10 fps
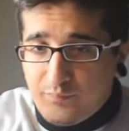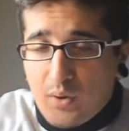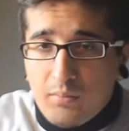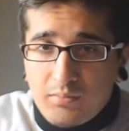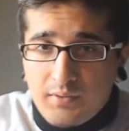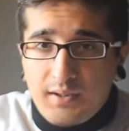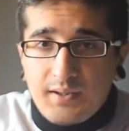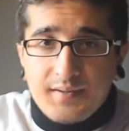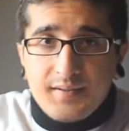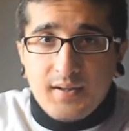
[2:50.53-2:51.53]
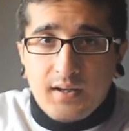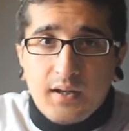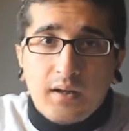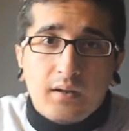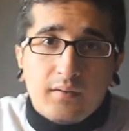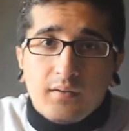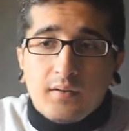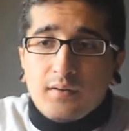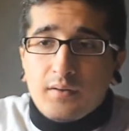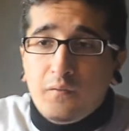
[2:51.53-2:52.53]
probably say,
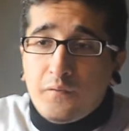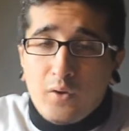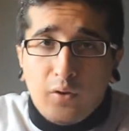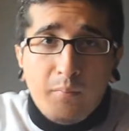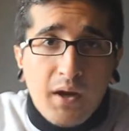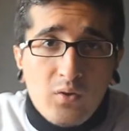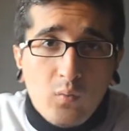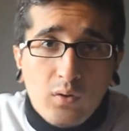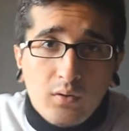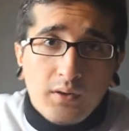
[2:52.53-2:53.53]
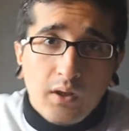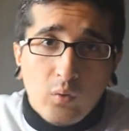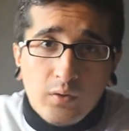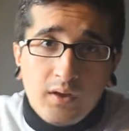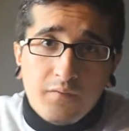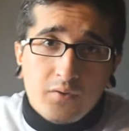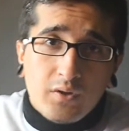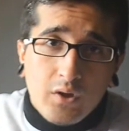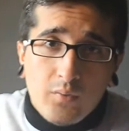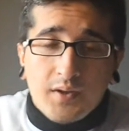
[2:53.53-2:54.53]
if you're on manual, it will give you
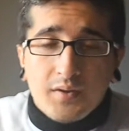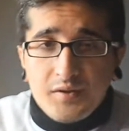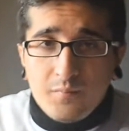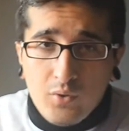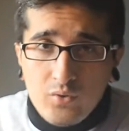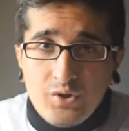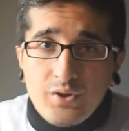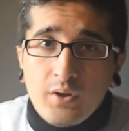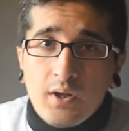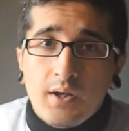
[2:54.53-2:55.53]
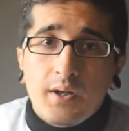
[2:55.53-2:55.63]
the correct exposure.